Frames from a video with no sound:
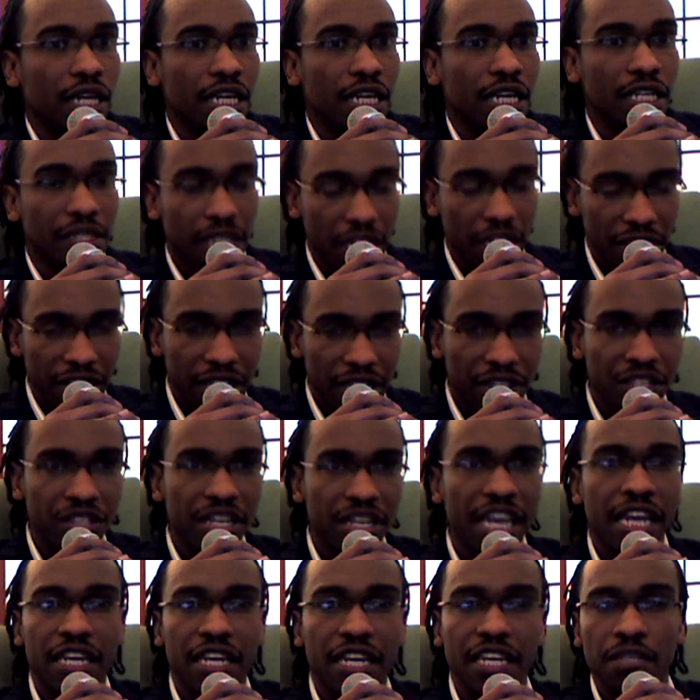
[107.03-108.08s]
He said that
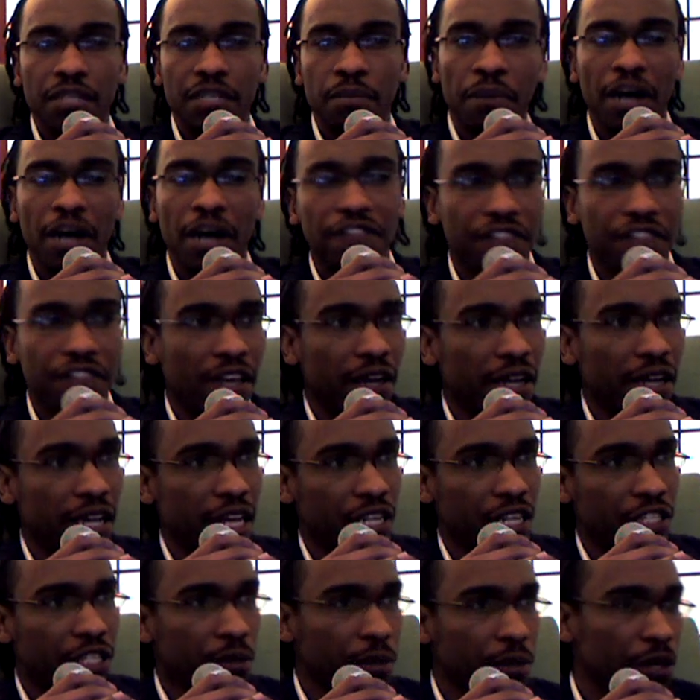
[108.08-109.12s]
Satan is buffing
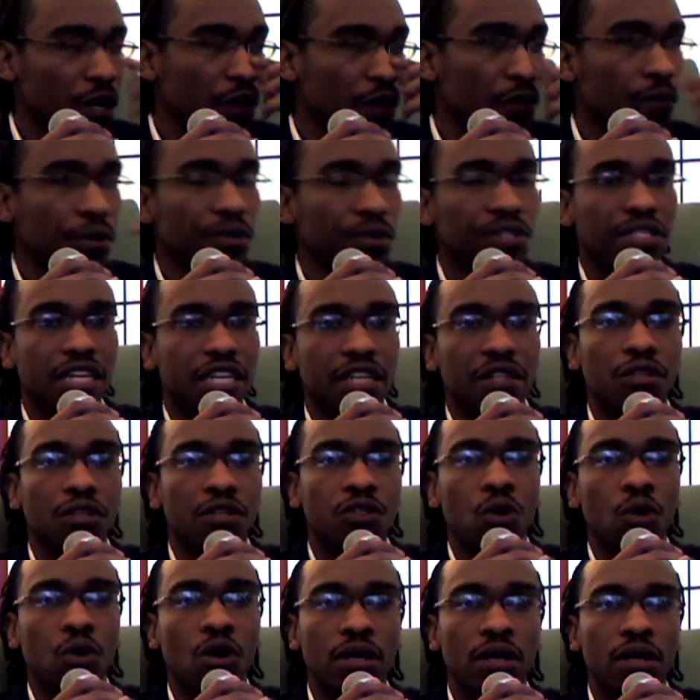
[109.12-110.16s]
against him. In other words, that the
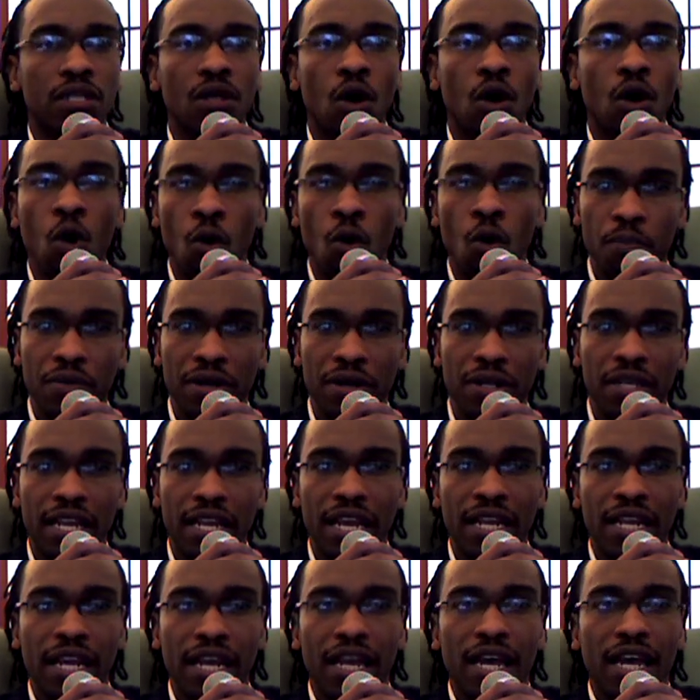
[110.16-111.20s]
door is open,
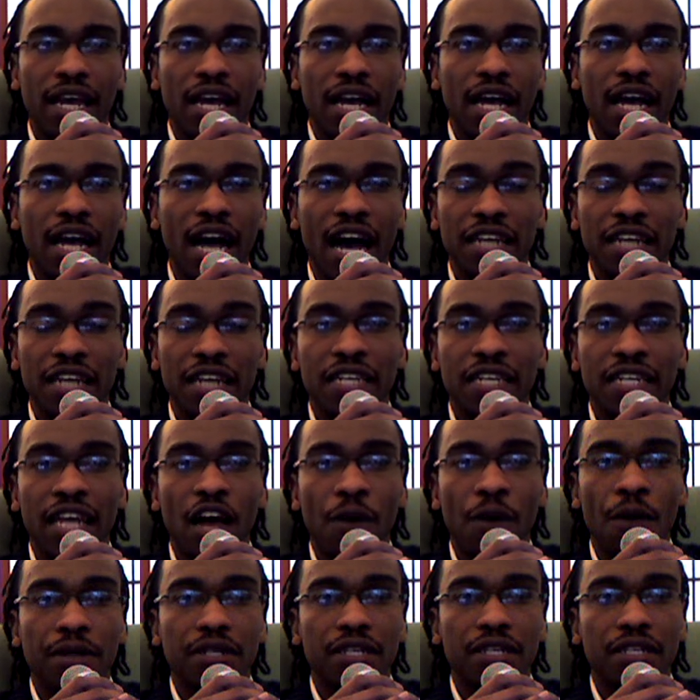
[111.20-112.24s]
that God is
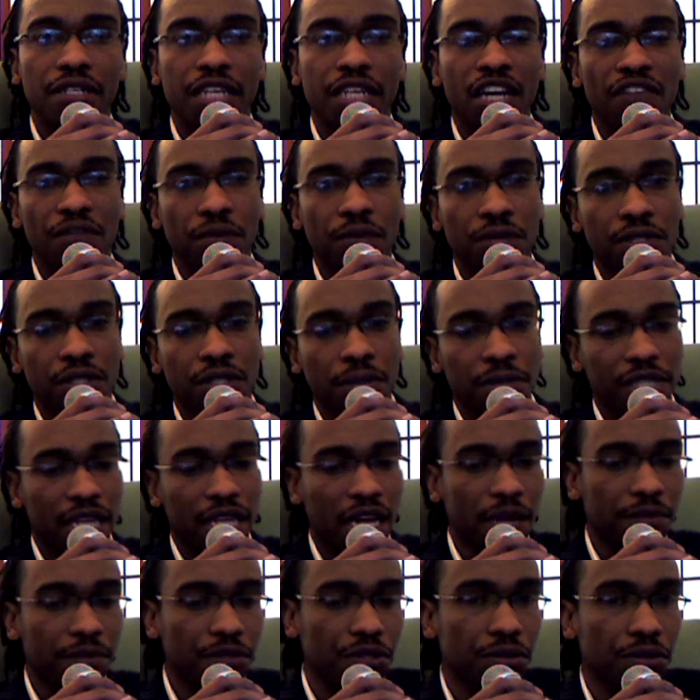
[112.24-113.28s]
allowing the devil
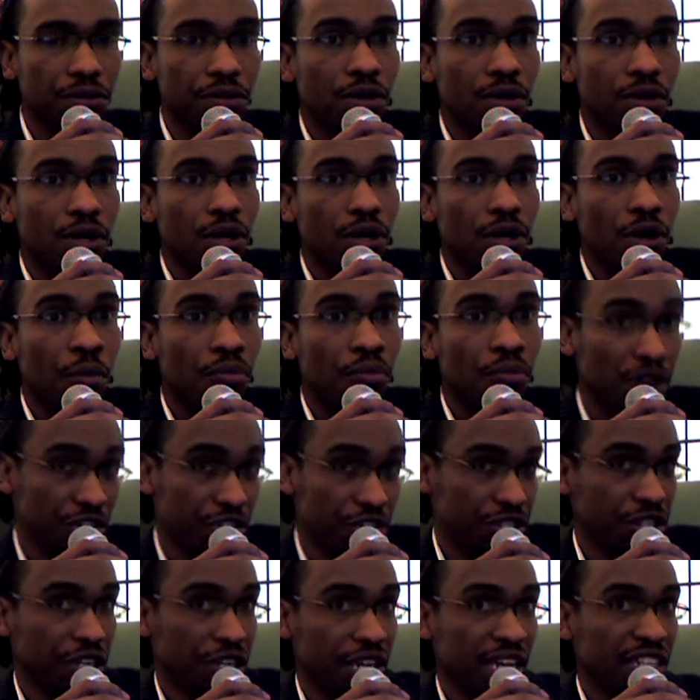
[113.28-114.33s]
sometimes to
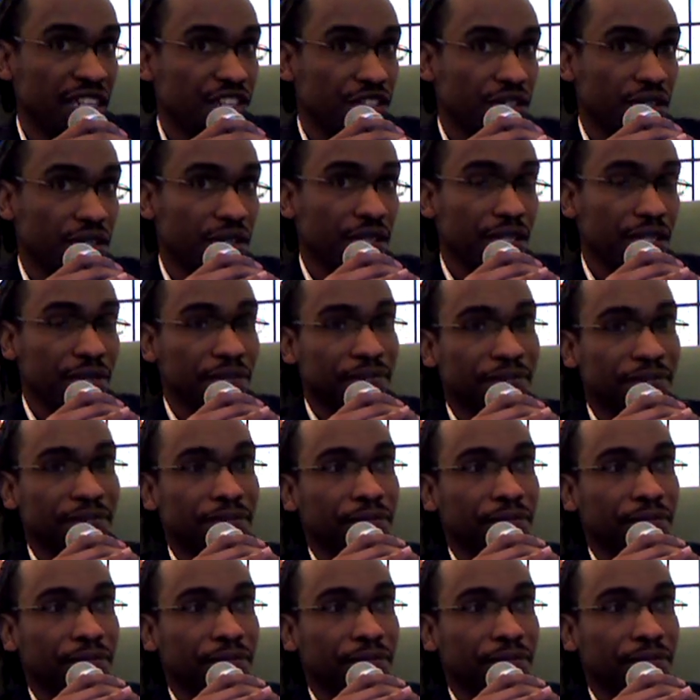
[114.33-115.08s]
brush against him,